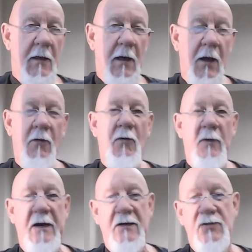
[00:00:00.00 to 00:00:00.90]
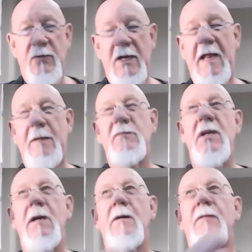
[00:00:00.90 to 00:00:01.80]
Low awareness. What happens
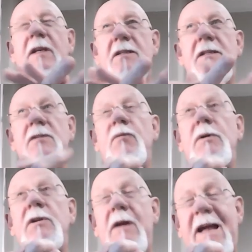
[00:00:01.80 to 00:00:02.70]
here? This is when you